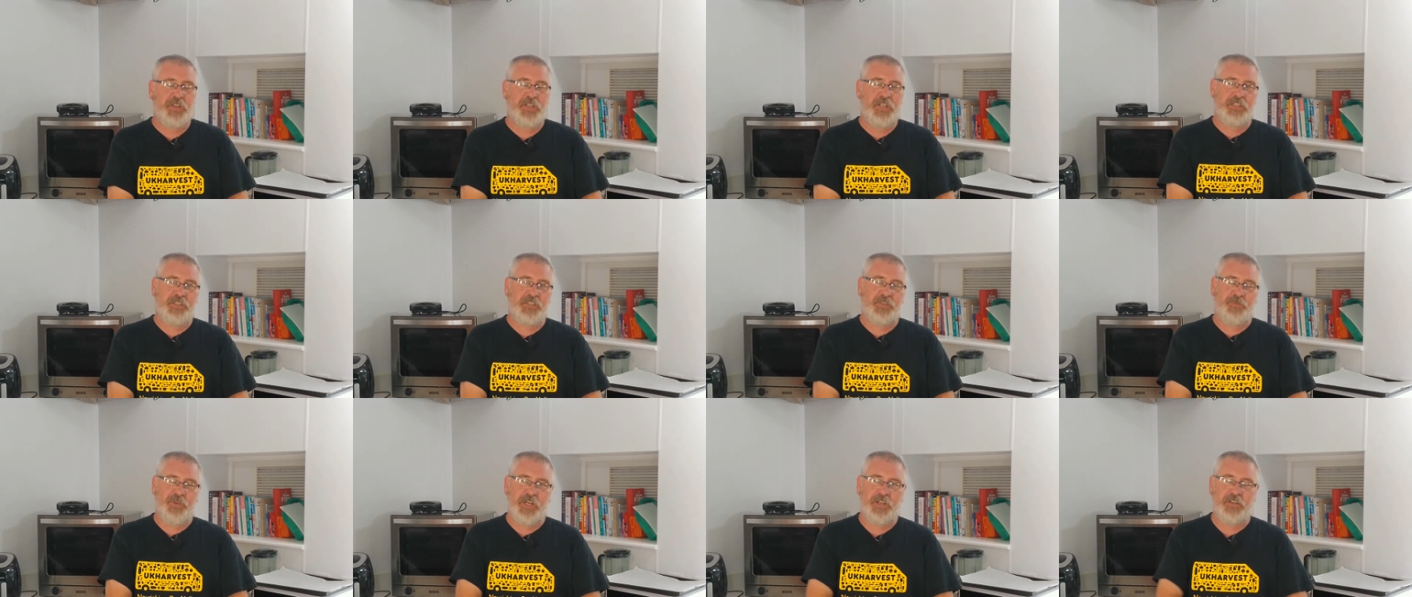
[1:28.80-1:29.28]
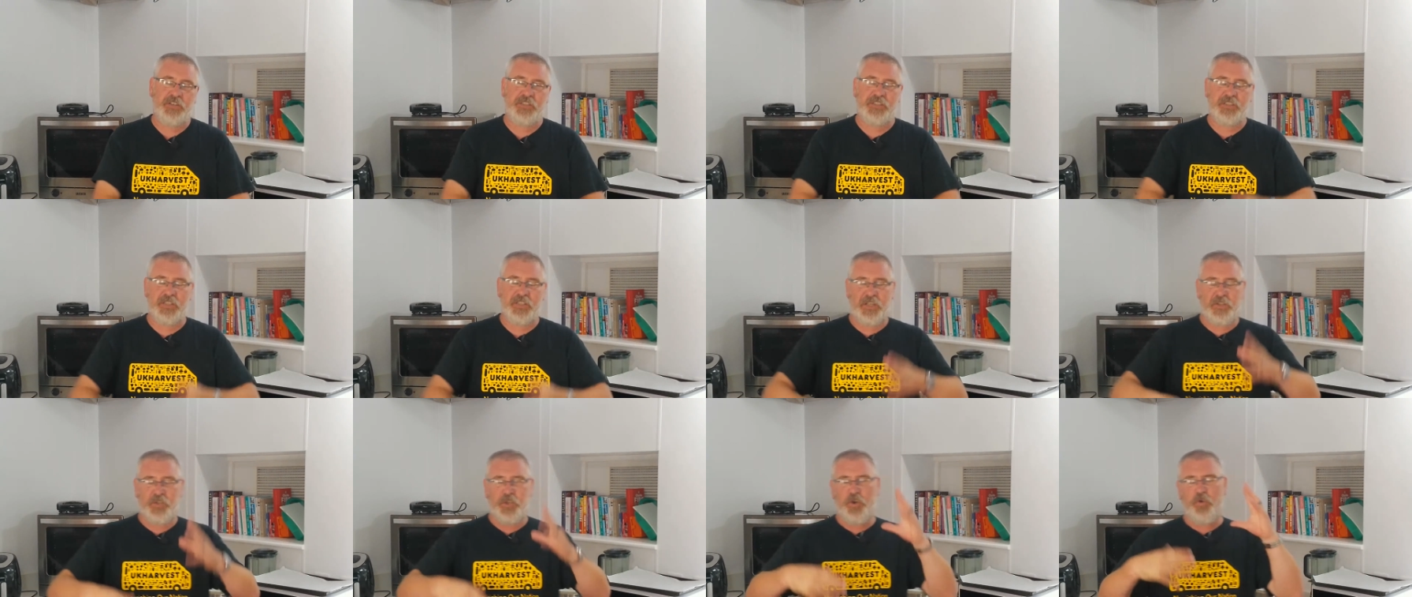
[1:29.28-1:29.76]
this, folks,
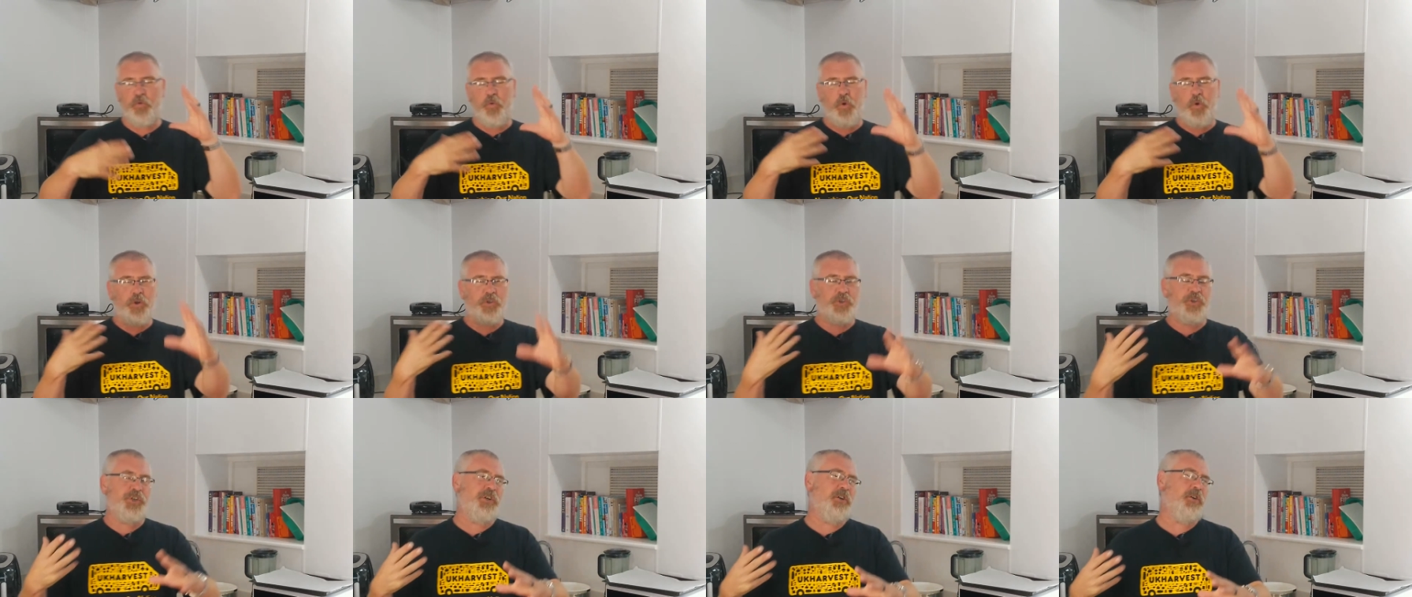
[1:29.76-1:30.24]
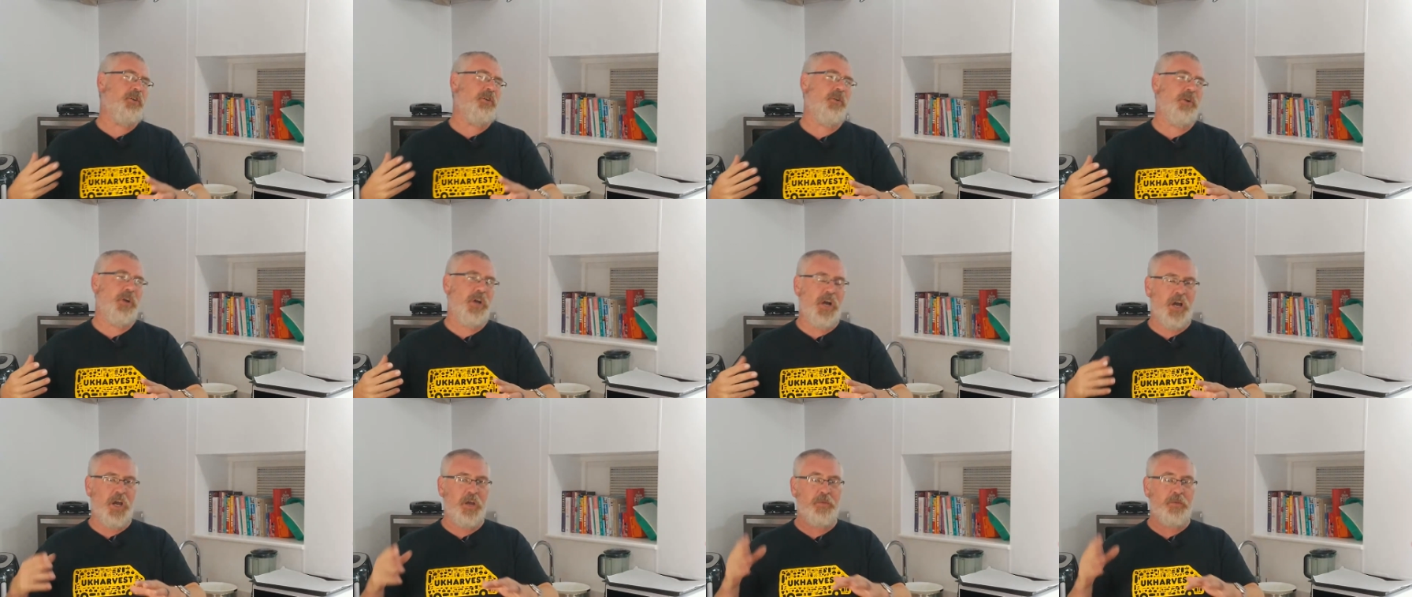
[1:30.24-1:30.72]
and you're watching along
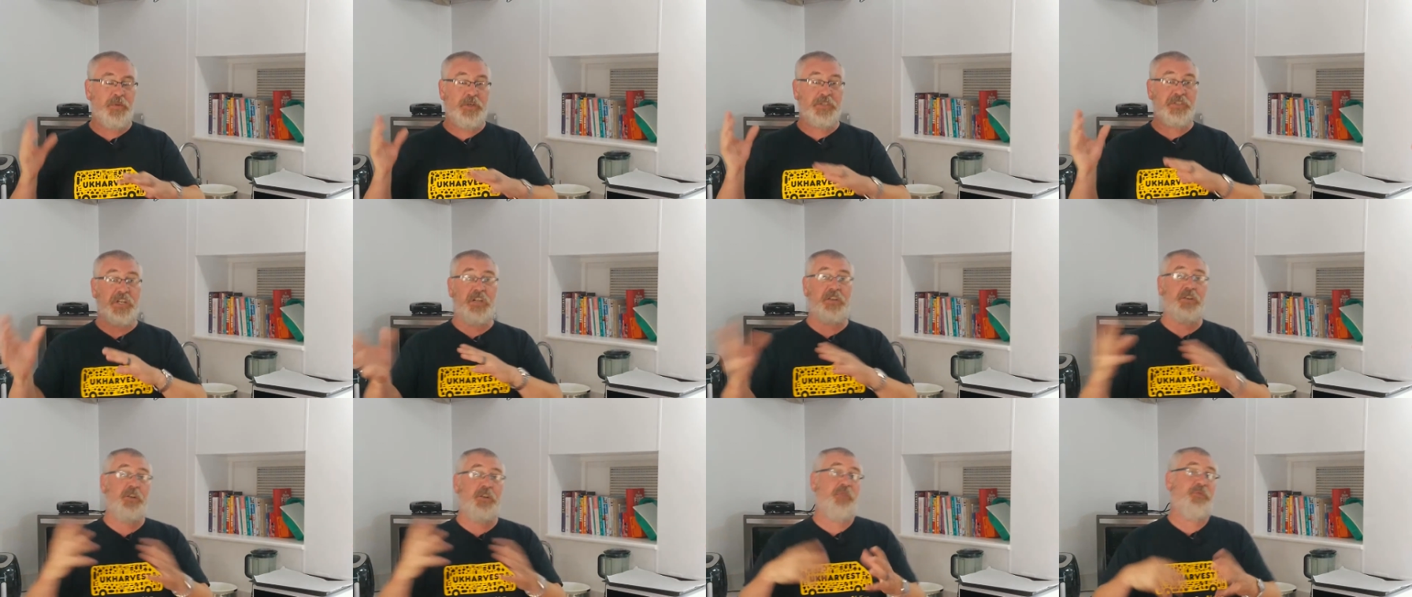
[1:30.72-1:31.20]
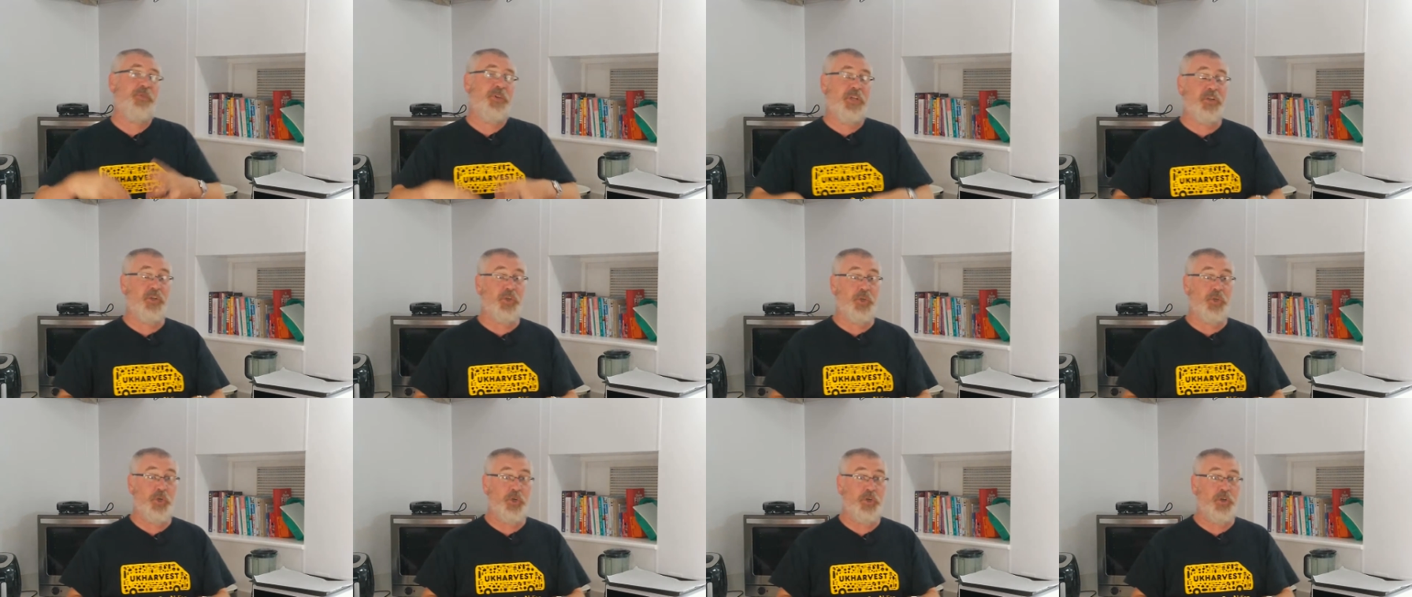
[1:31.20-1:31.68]
at home, I don't know if you're going
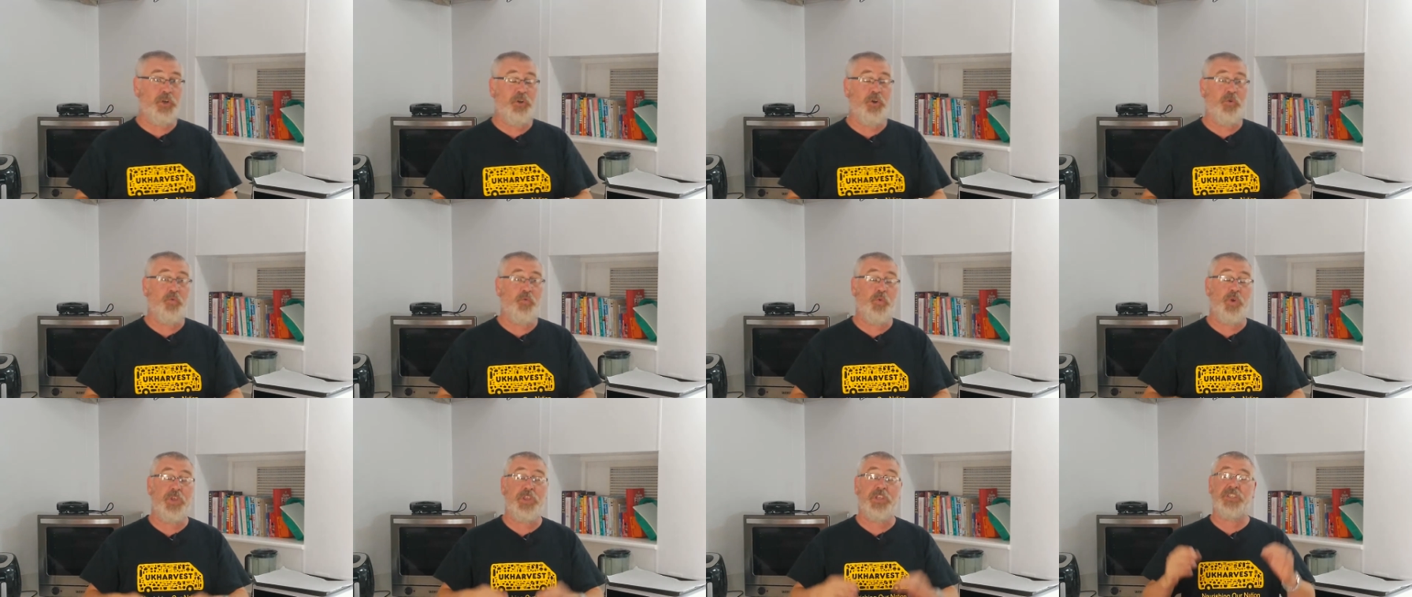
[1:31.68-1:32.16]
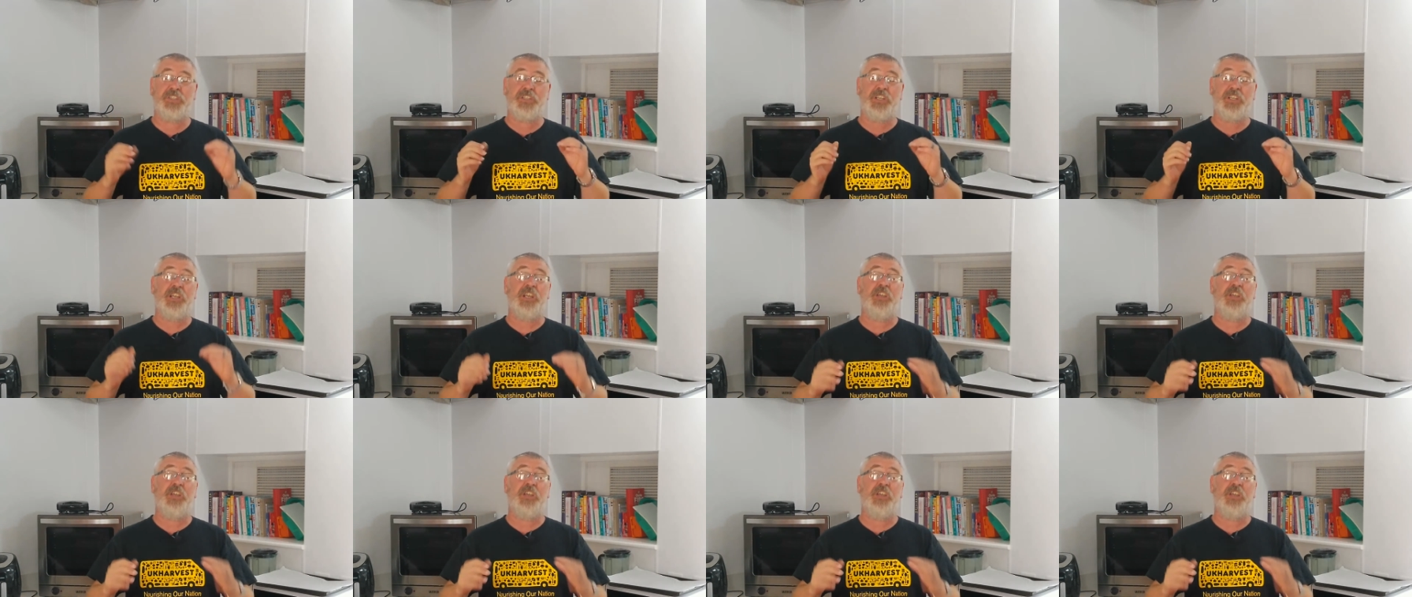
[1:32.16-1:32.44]
to cook along with us.